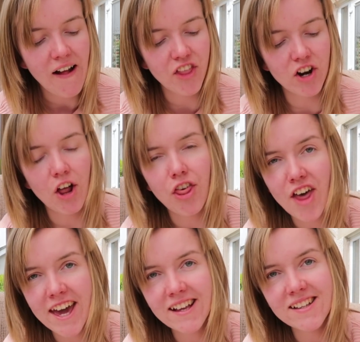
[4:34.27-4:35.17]
there are
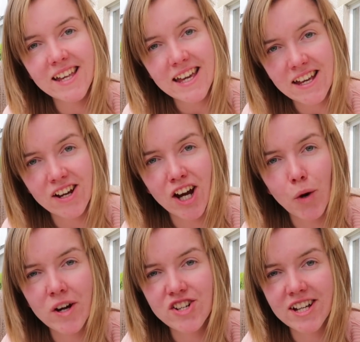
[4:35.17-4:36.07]
things here
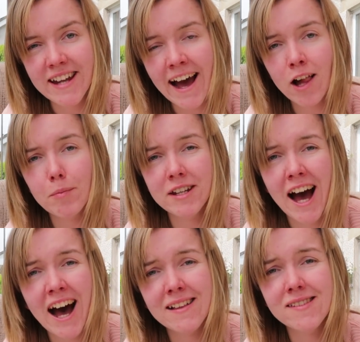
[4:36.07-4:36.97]
which can help
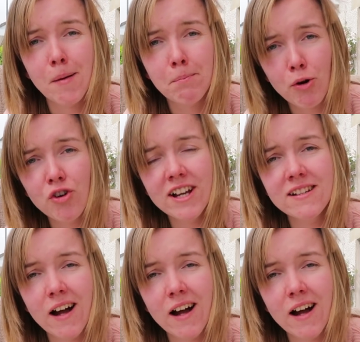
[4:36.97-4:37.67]
enhance a boring